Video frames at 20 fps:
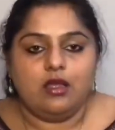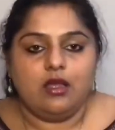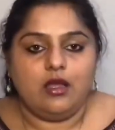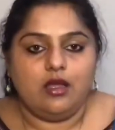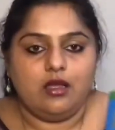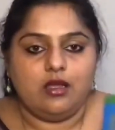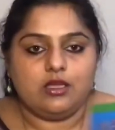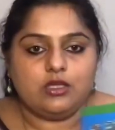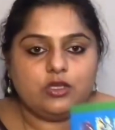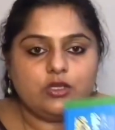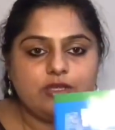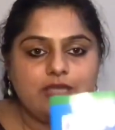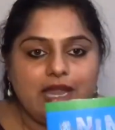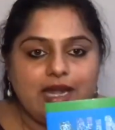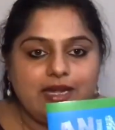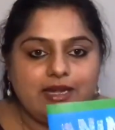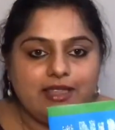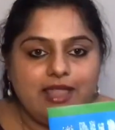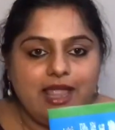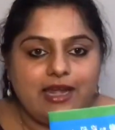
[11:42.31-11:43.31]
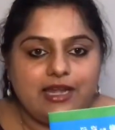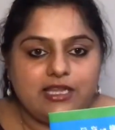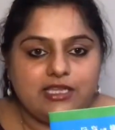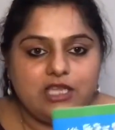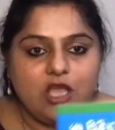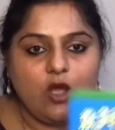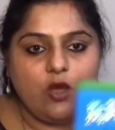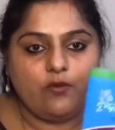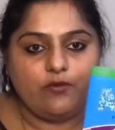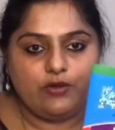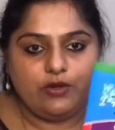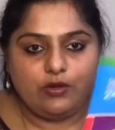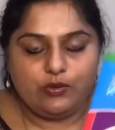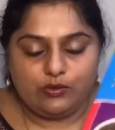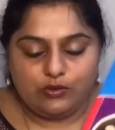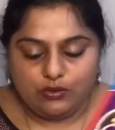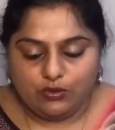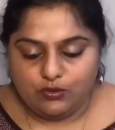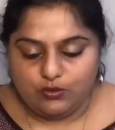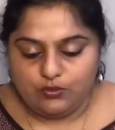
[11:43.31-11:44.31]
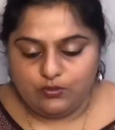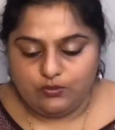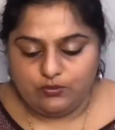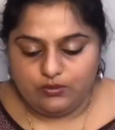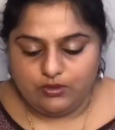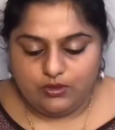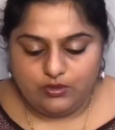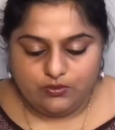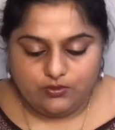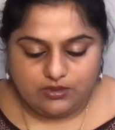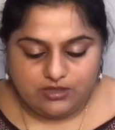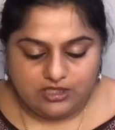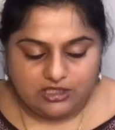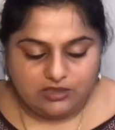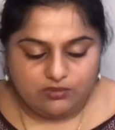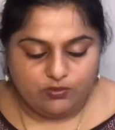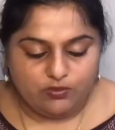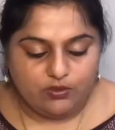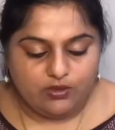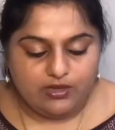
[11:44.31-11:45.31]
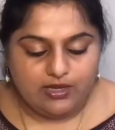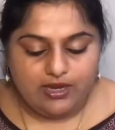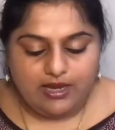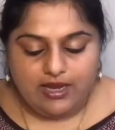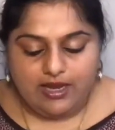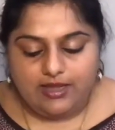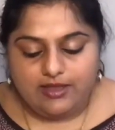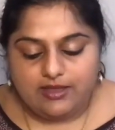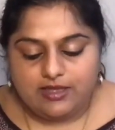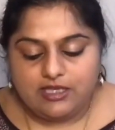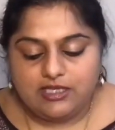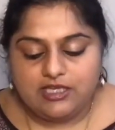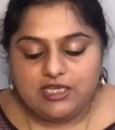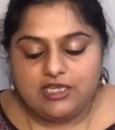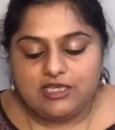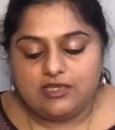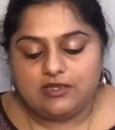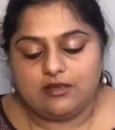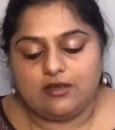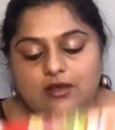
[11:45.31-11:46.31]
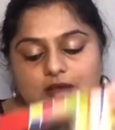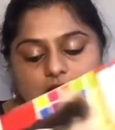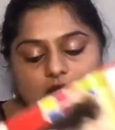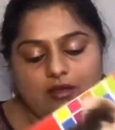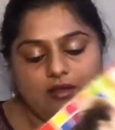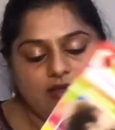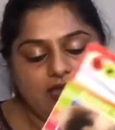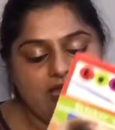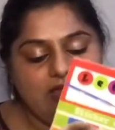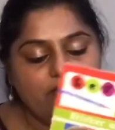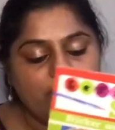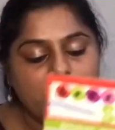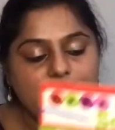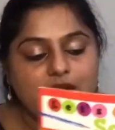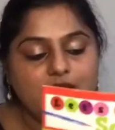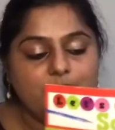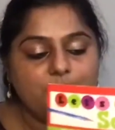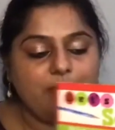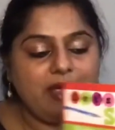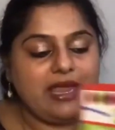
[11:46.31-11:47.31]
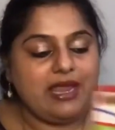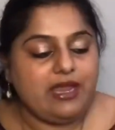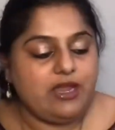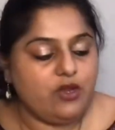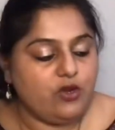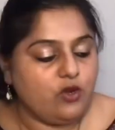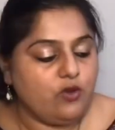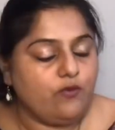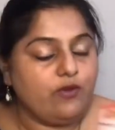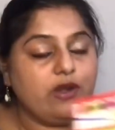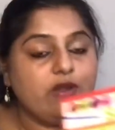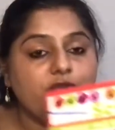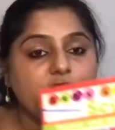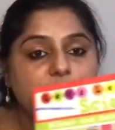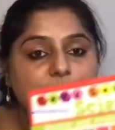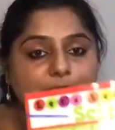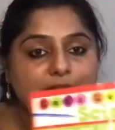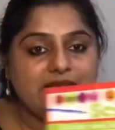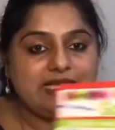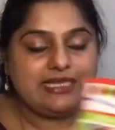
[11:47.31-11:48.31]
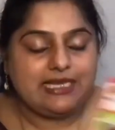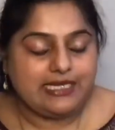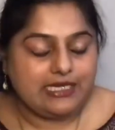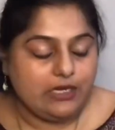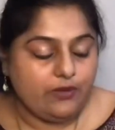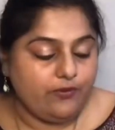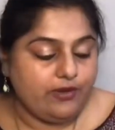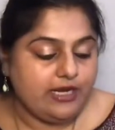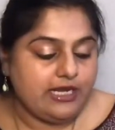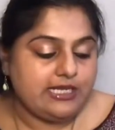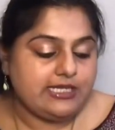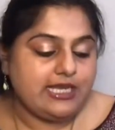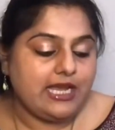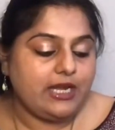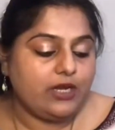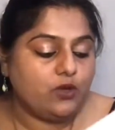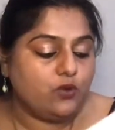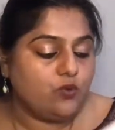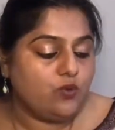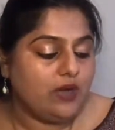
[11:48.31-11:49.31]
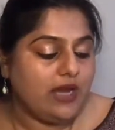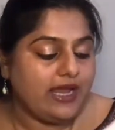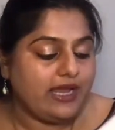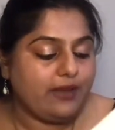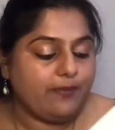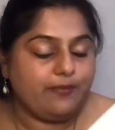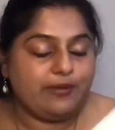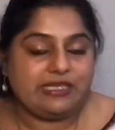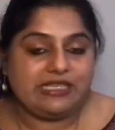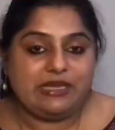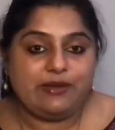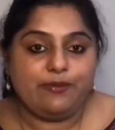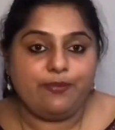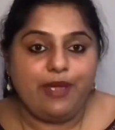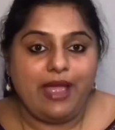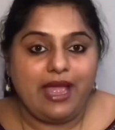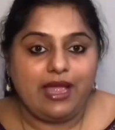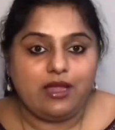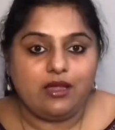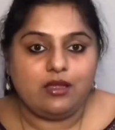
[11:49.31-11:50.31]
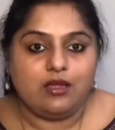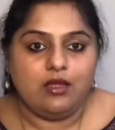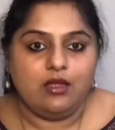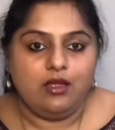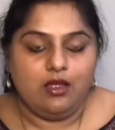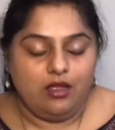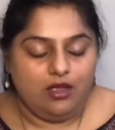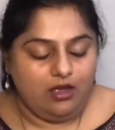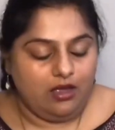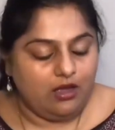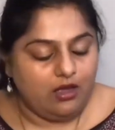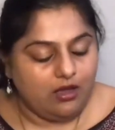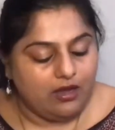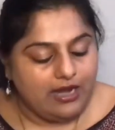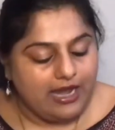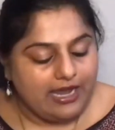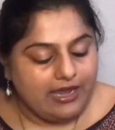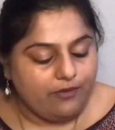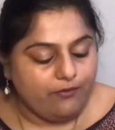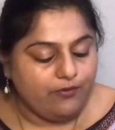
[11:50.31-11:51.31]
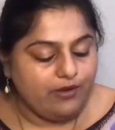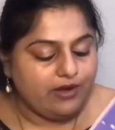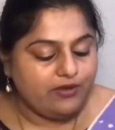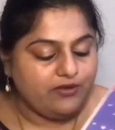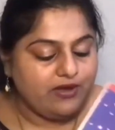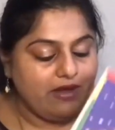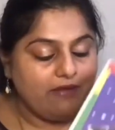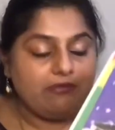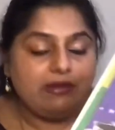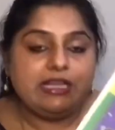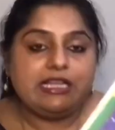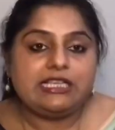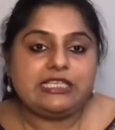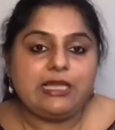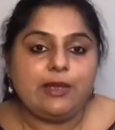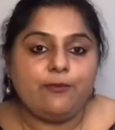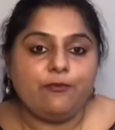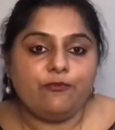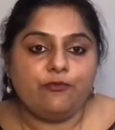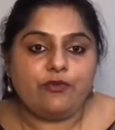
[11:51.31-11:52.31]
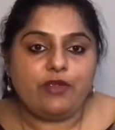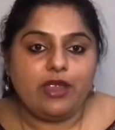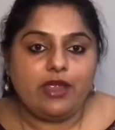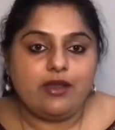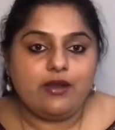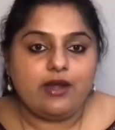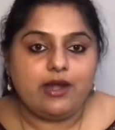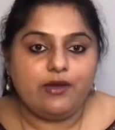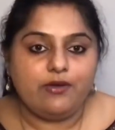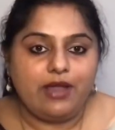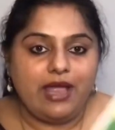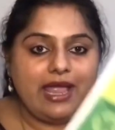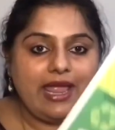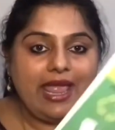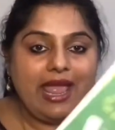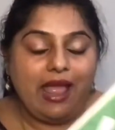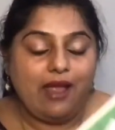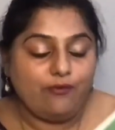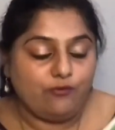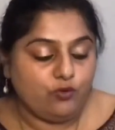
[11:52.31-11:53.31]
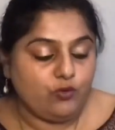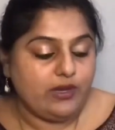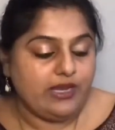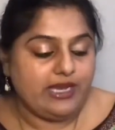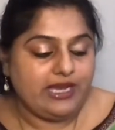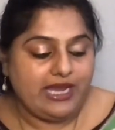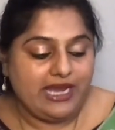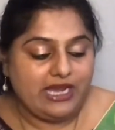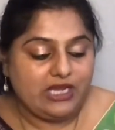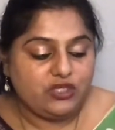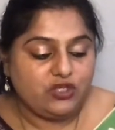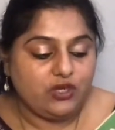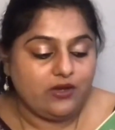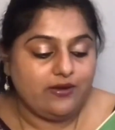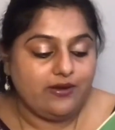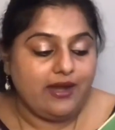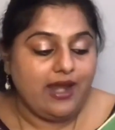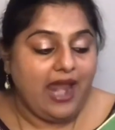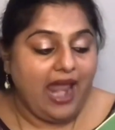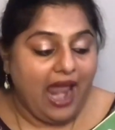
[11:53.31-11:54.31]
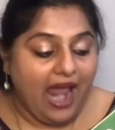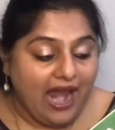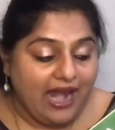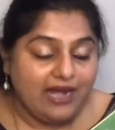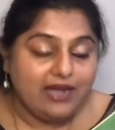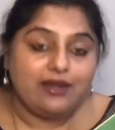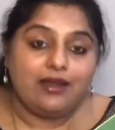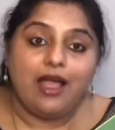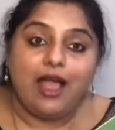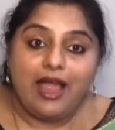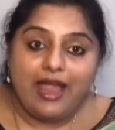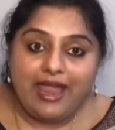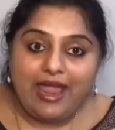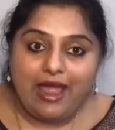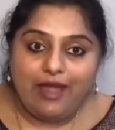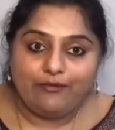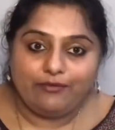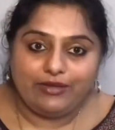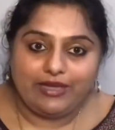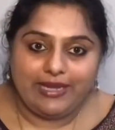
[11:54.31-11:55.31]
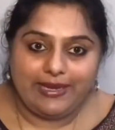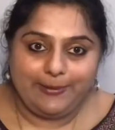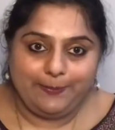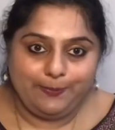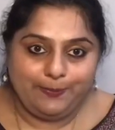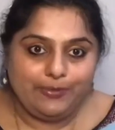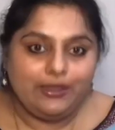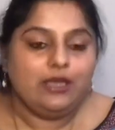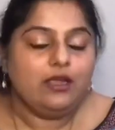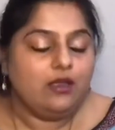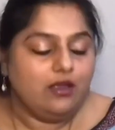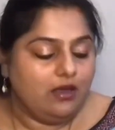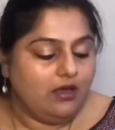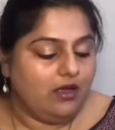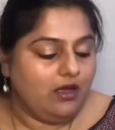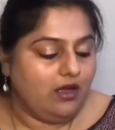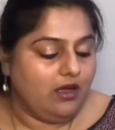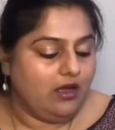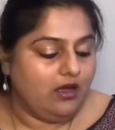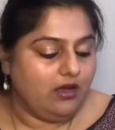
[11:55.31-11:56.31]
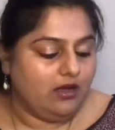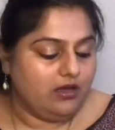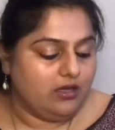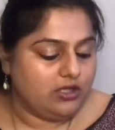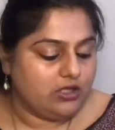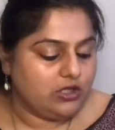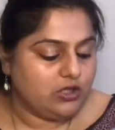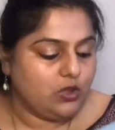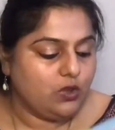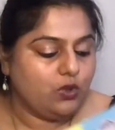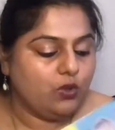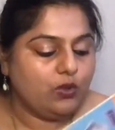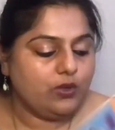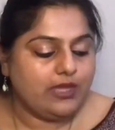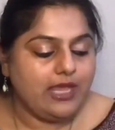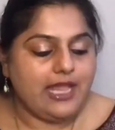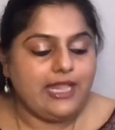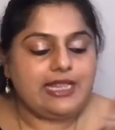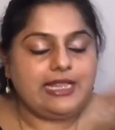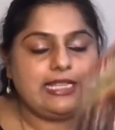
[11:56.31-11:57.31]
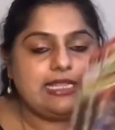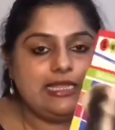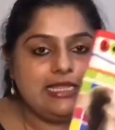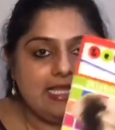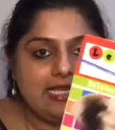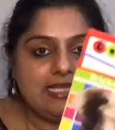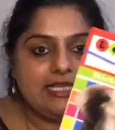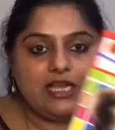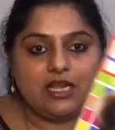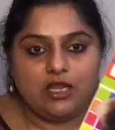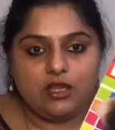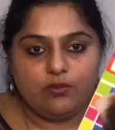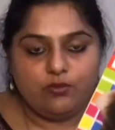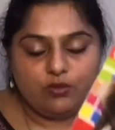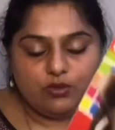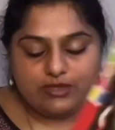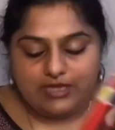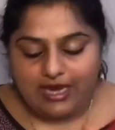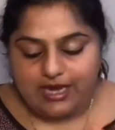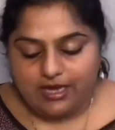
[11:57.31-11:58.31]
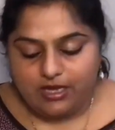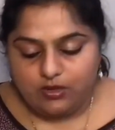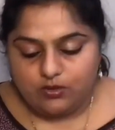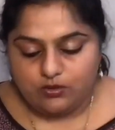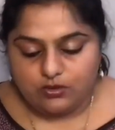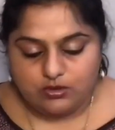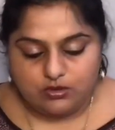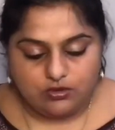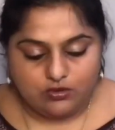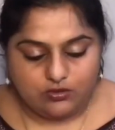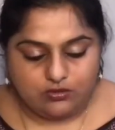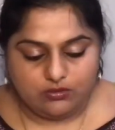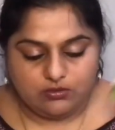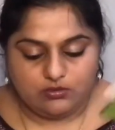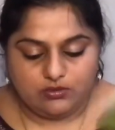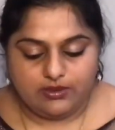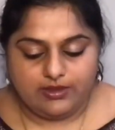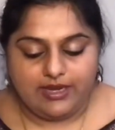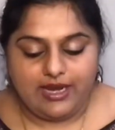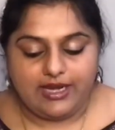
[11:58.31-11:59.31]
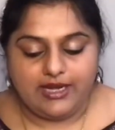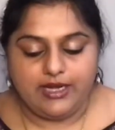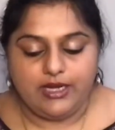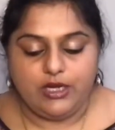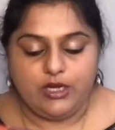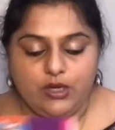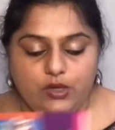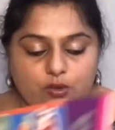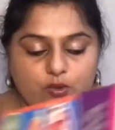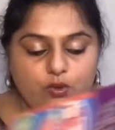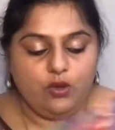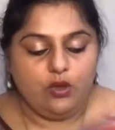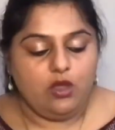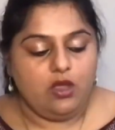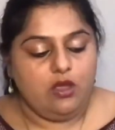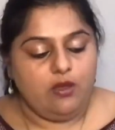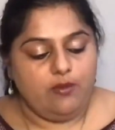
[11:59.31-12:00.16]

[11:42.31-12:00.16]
So that is how we used to use this book. This is even my one of the best activities I do, like a busy bag. Like if you're traveling somewhere and I have to engage her and I have time, so then these are the books I used to get into,